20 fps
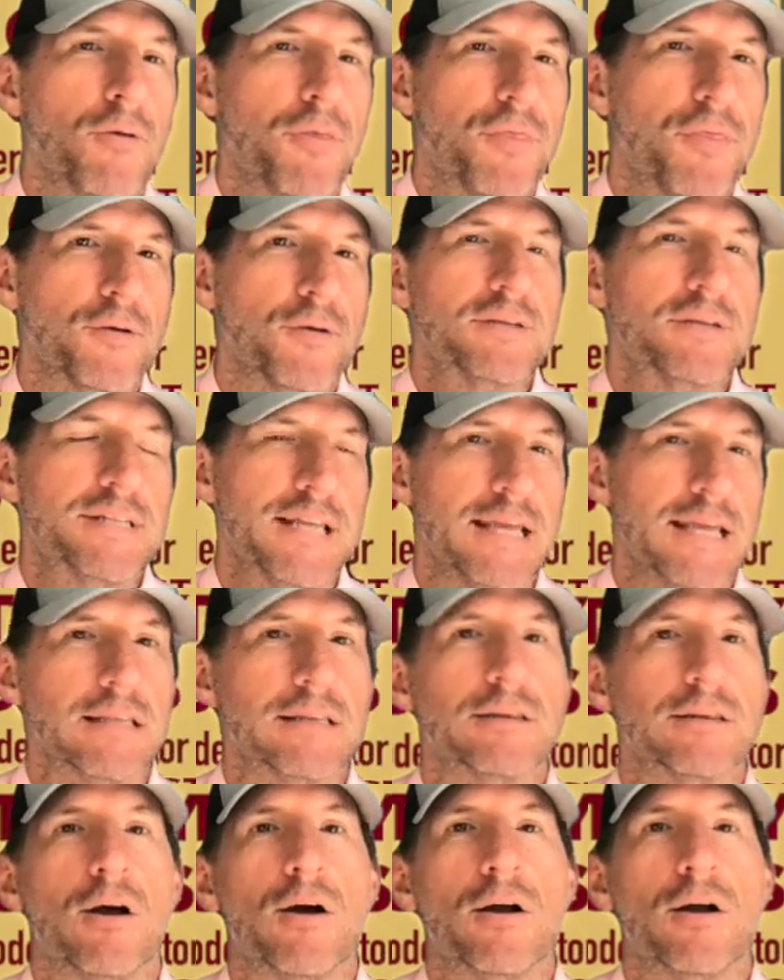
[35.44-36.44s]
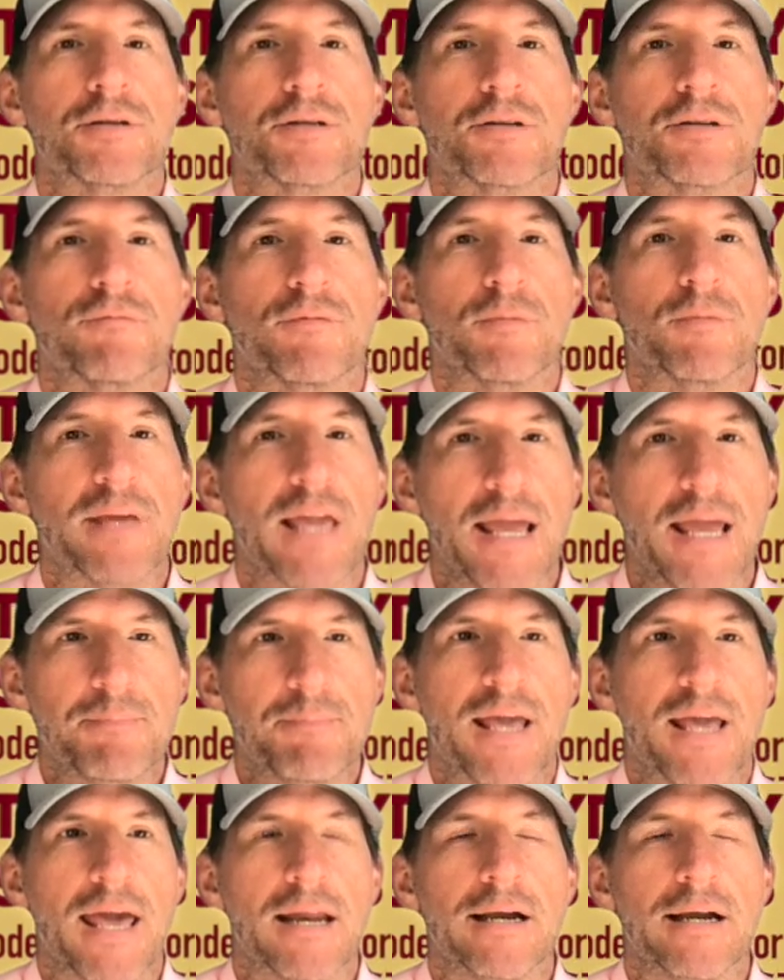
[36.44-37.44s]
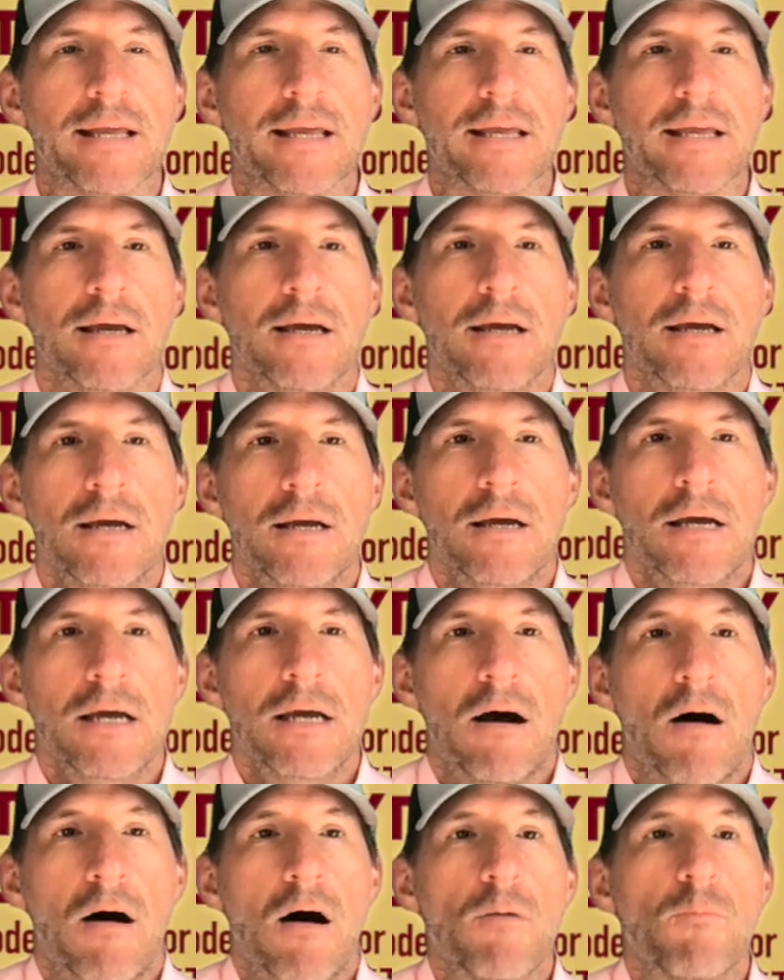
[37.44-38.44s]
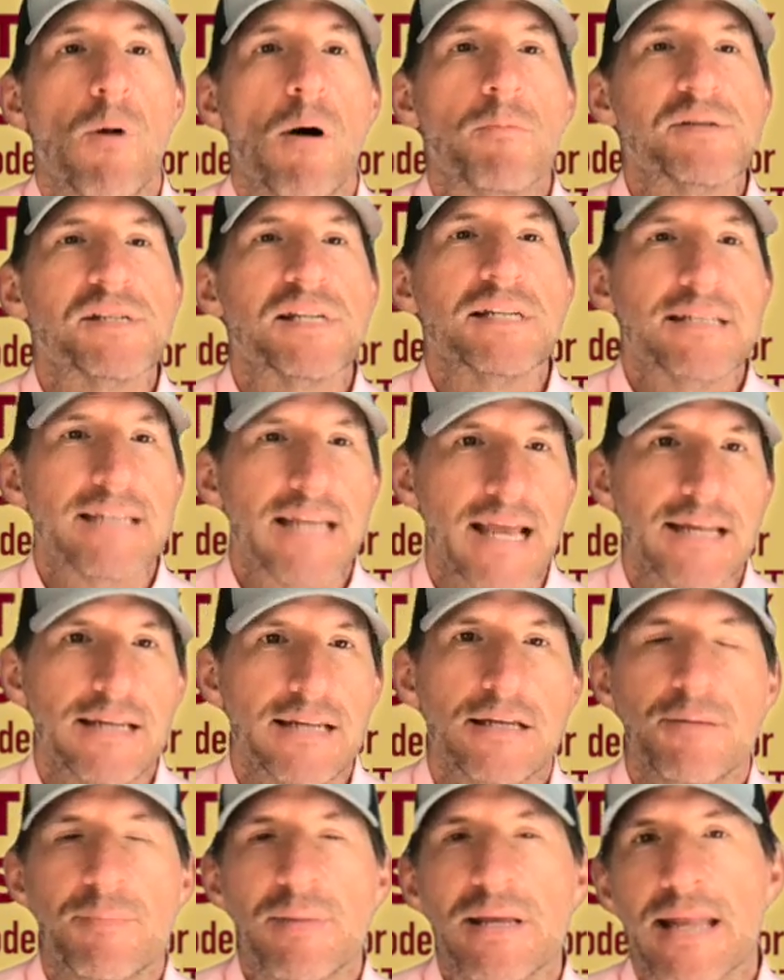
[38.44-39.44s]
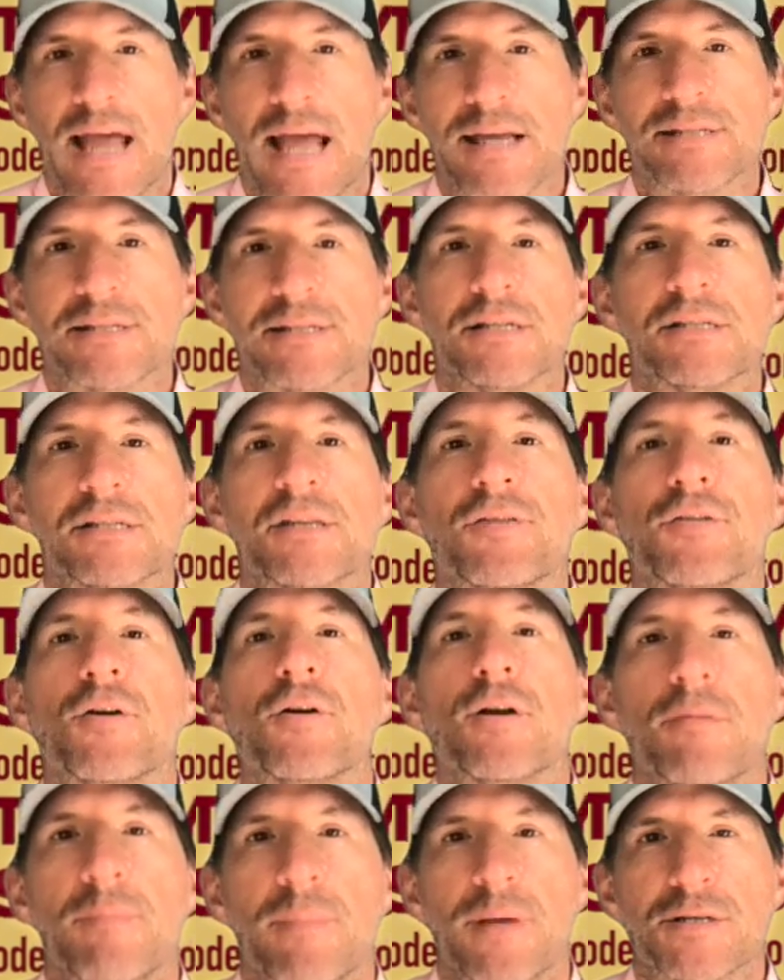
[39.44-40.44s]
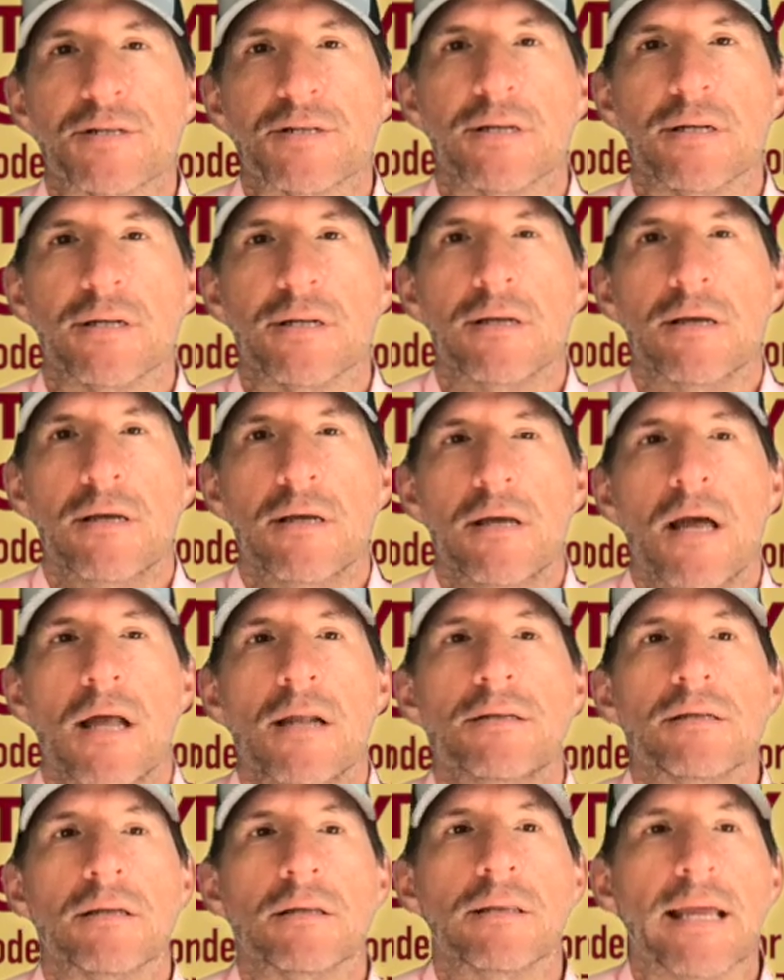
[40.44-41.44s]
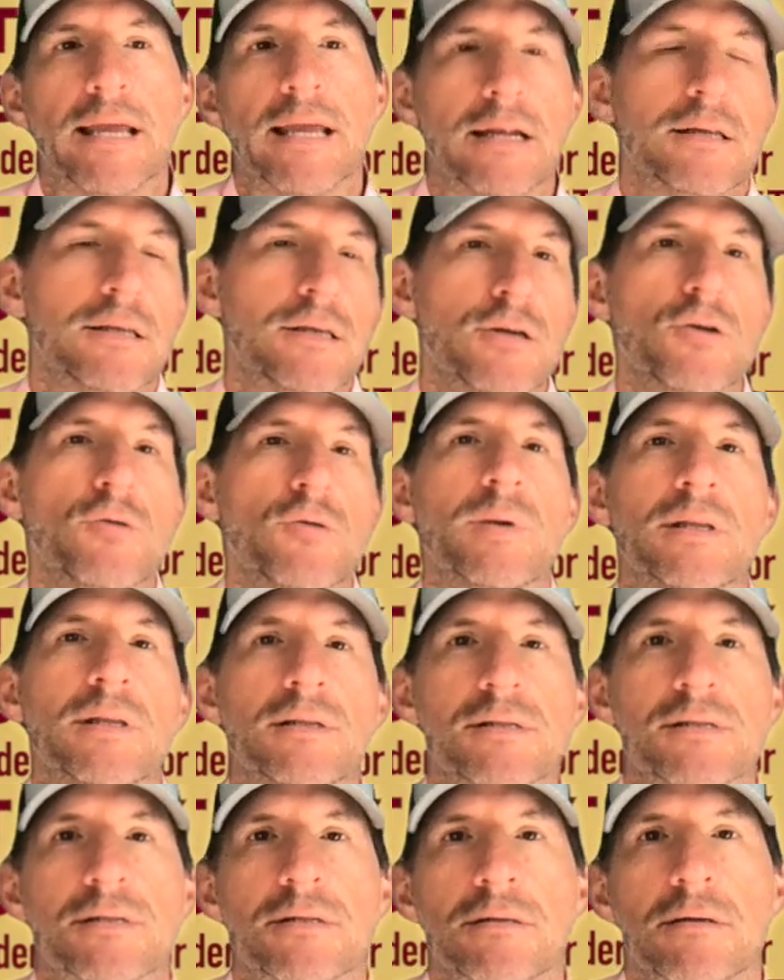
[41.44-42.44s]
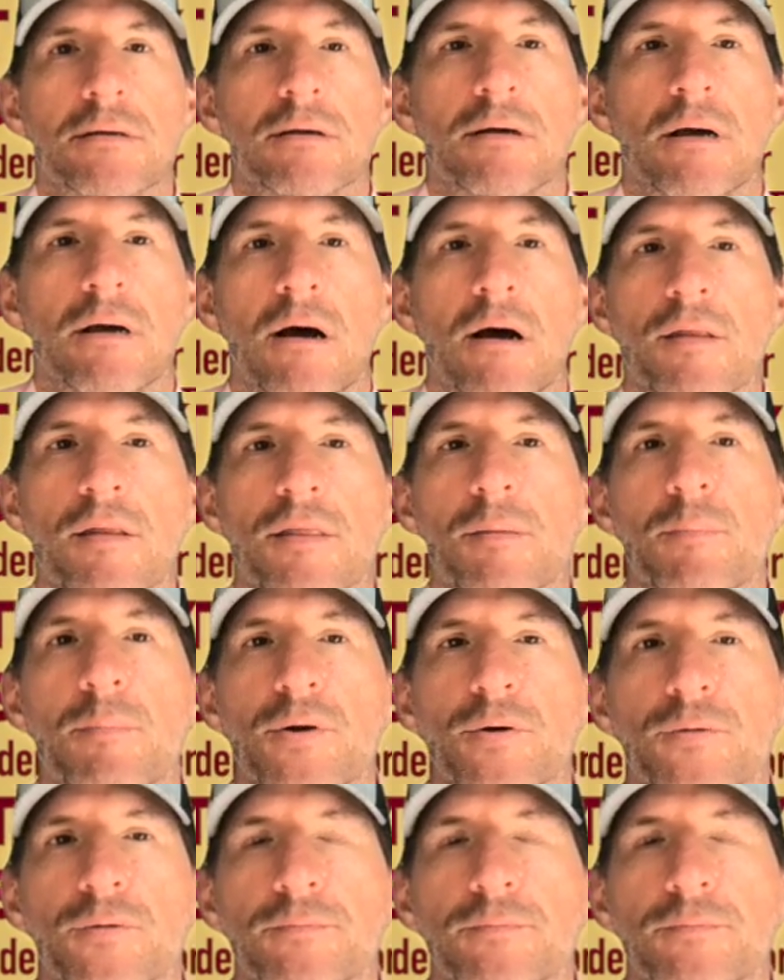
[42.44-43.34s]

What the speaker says: 13 launched from Cape Kennedy on what was intended to be NASA's third mission to land humans on the moon.